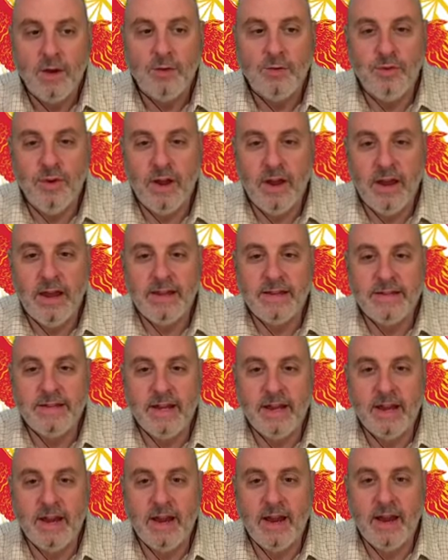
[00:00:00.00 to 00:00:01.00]
Right.
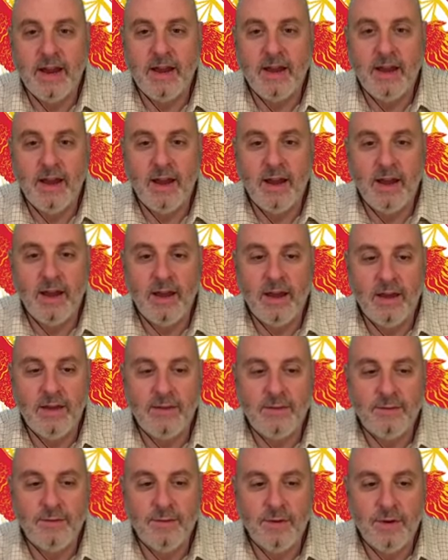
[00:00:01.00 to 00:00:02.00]
Yeah, I, I,
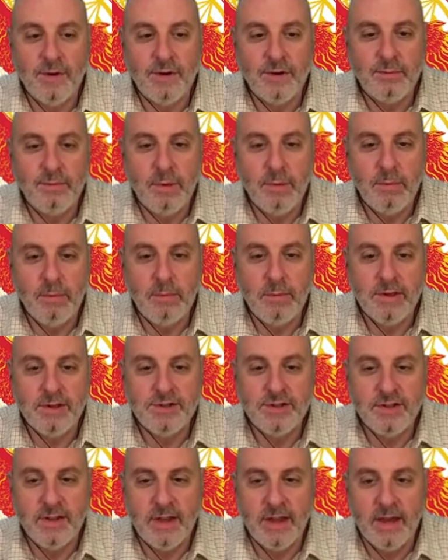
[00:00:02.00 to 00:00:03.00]
have heard people
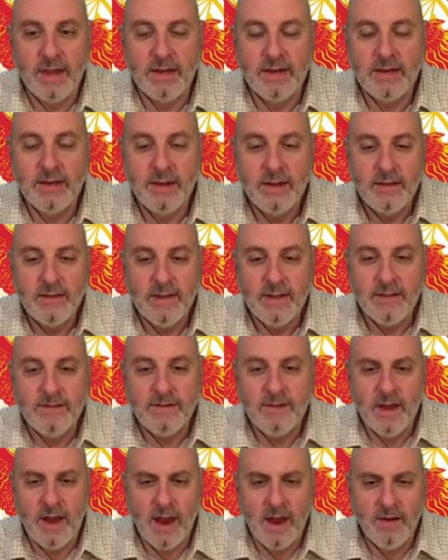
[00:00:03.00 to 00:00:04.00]
mention that. That's
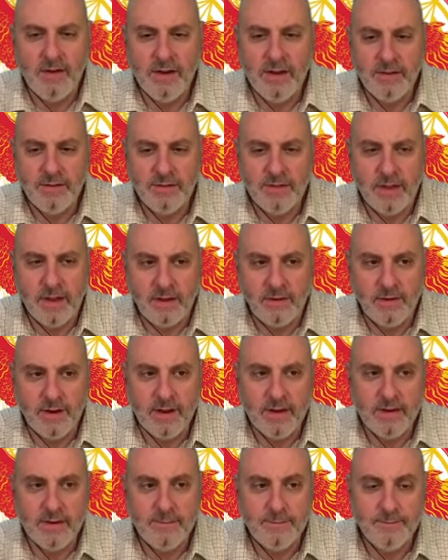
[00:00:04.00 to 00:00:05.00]
the Iron Hills thing, right?